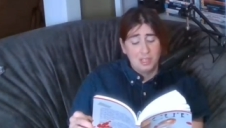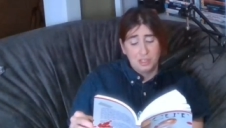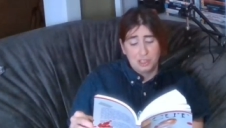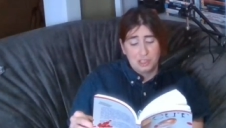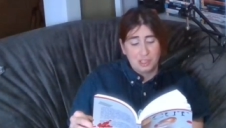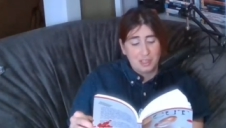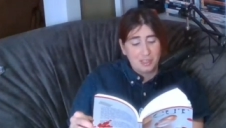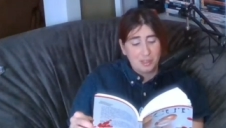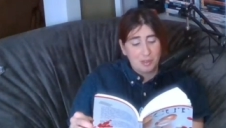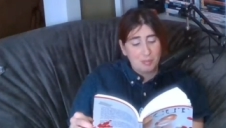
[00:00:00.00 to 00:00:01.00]
She
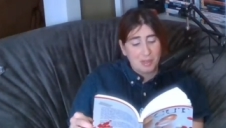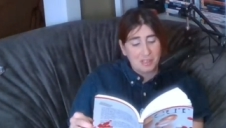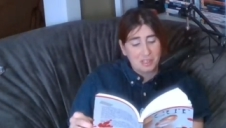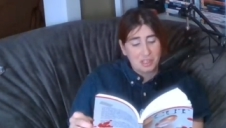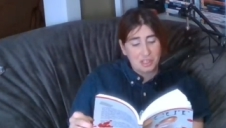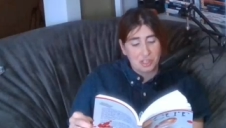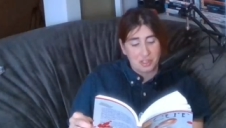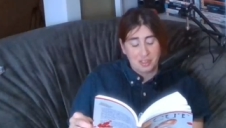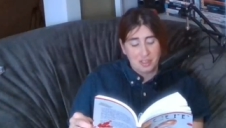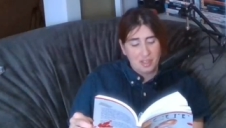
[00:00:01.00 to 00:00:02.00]
started to unbutton her
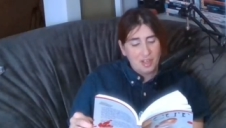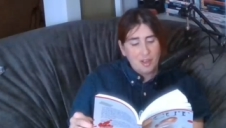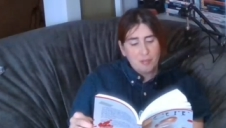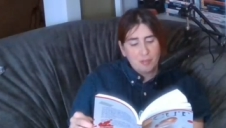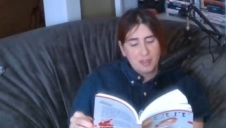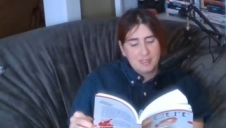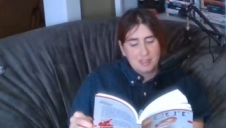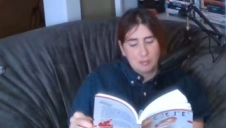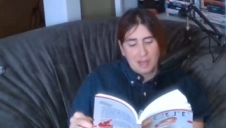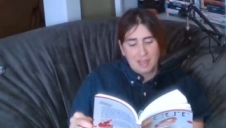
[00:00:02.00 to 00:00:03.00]
shirt. Fred
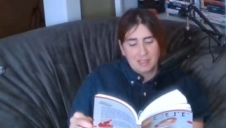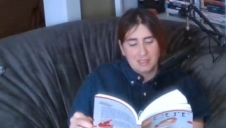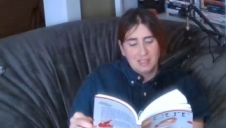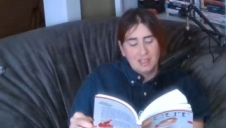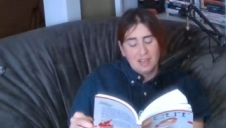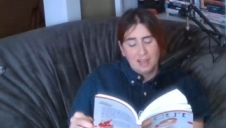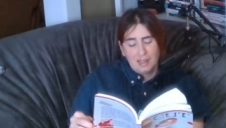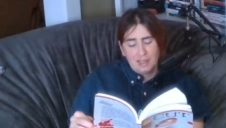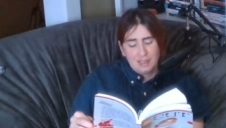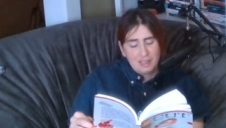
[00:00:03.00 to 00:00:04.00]
smiled.
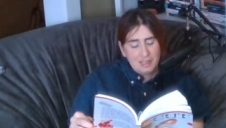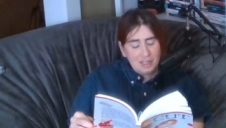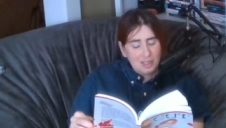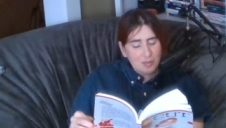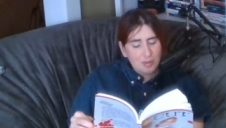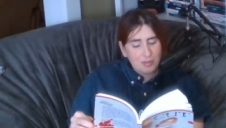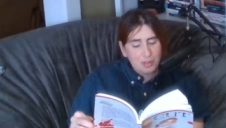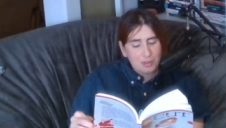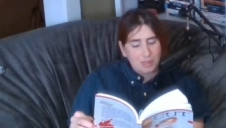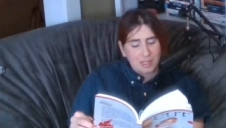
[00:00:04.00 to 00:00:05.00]
I can think of a
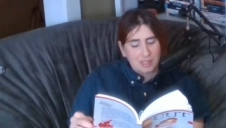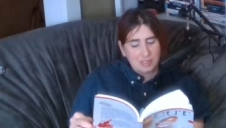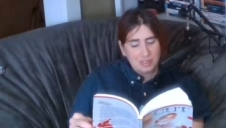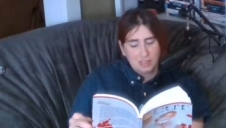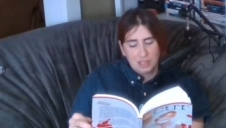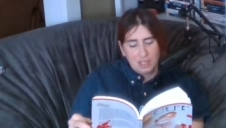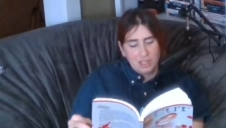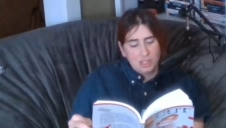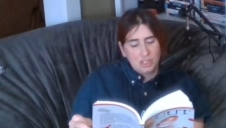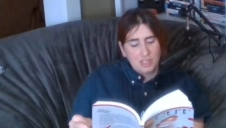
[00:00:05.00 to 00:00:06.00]
few things.
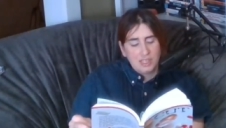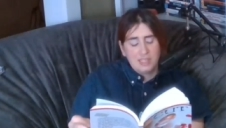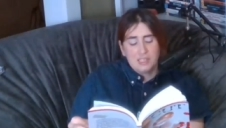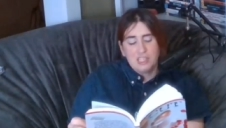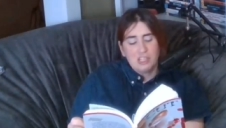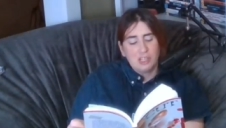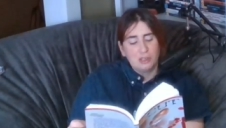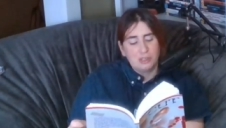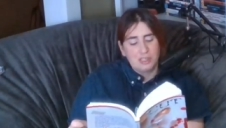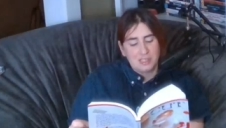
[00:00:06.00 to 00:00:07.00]
She leaned in
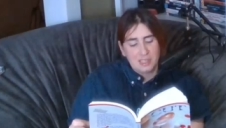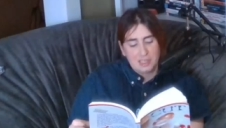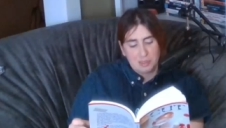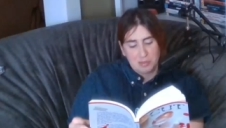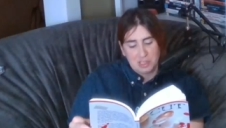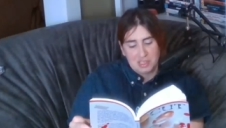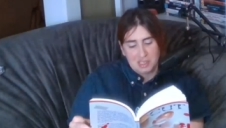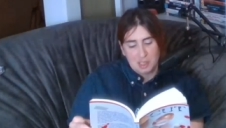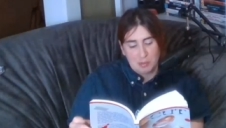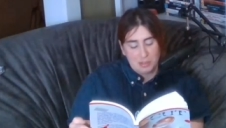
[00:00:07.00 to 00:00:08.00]
close and kissed
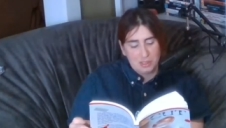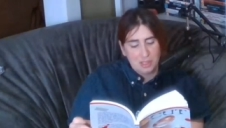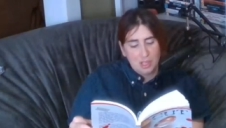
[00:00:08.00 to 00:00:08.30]
Brigid's lips.